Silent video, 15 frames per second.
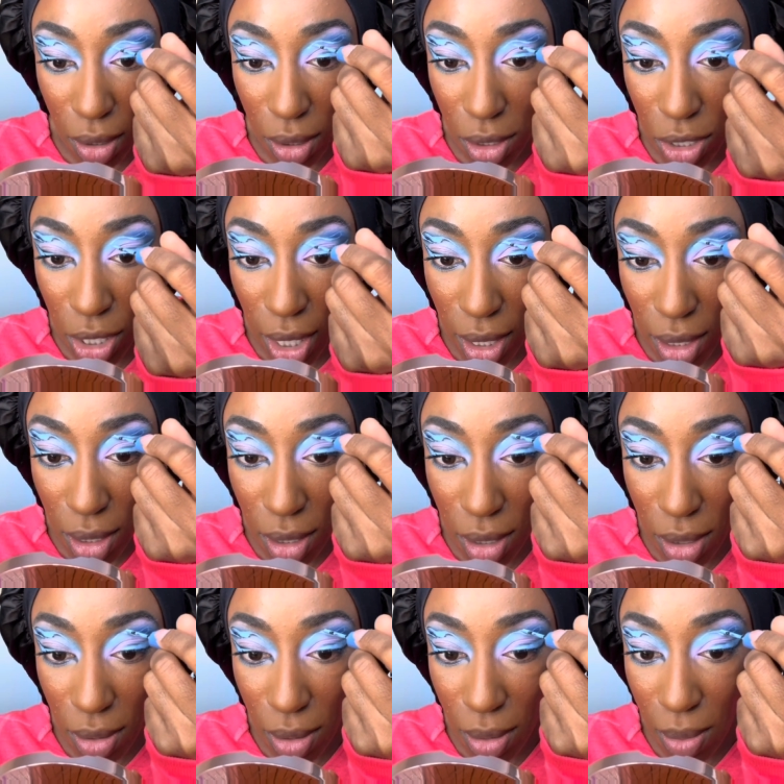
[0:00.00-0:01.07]
Just
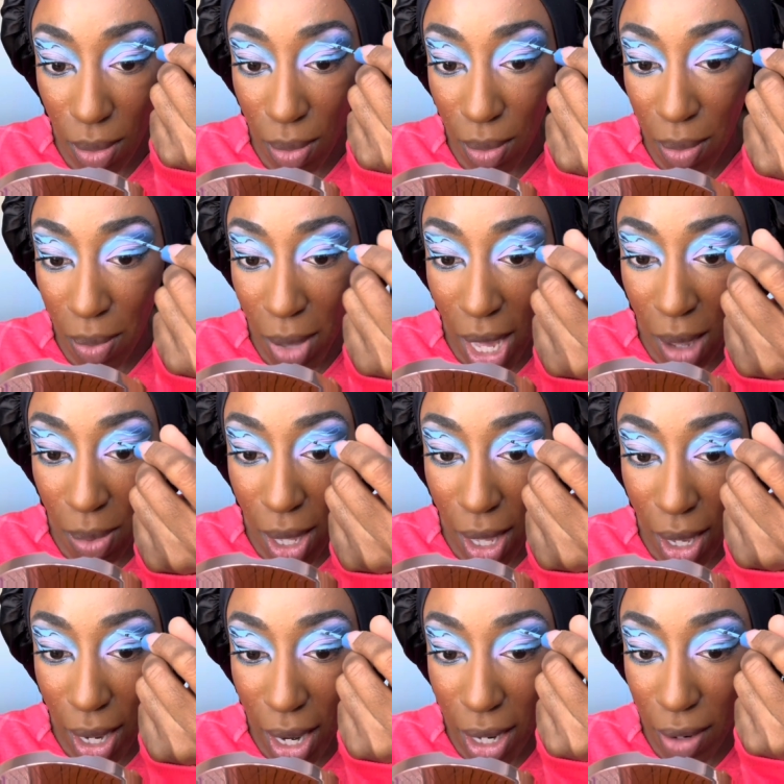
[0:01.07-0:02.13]
maybe
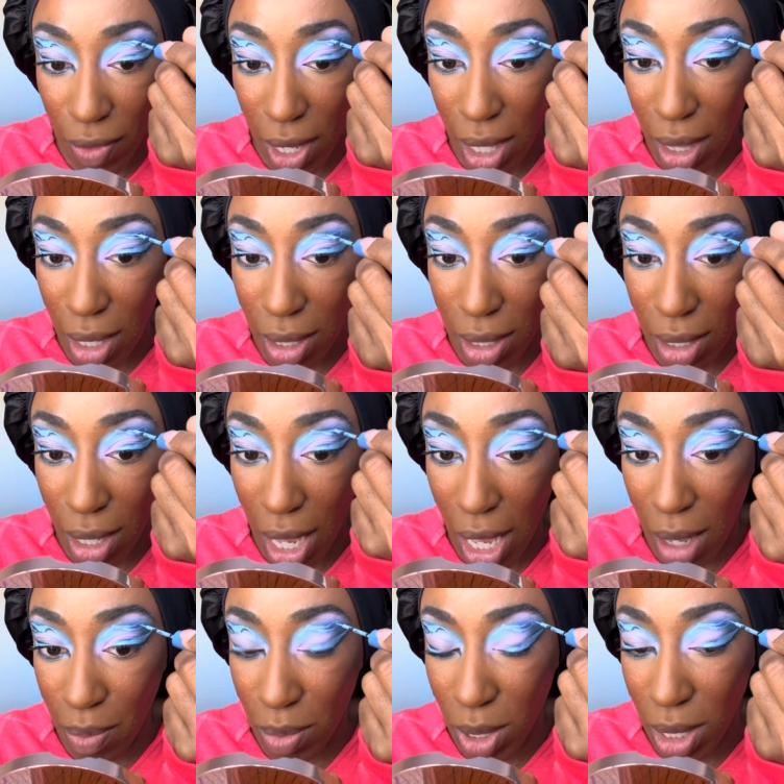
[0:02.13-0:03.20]
kind of in the
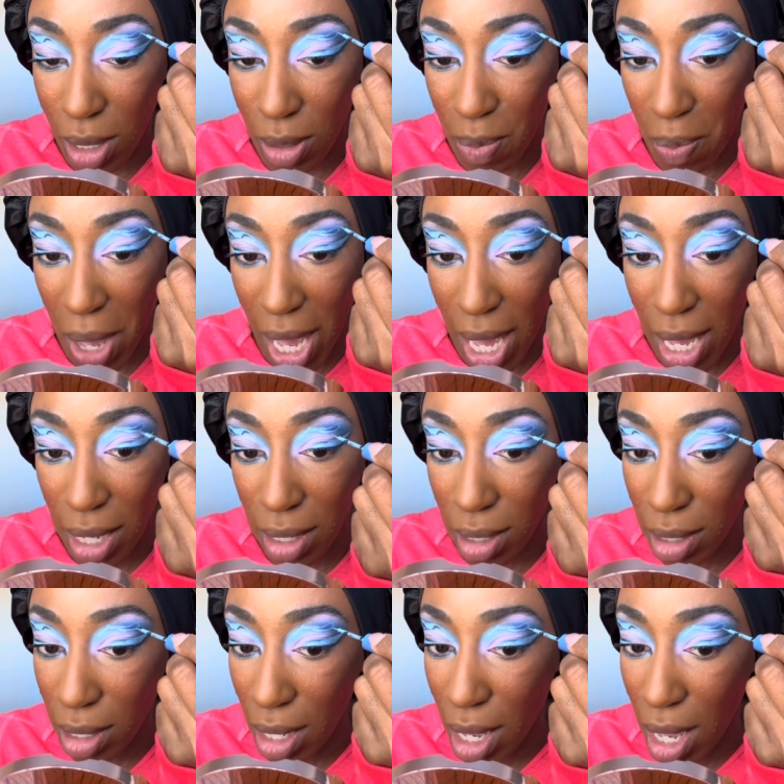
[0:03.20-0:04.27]
same space,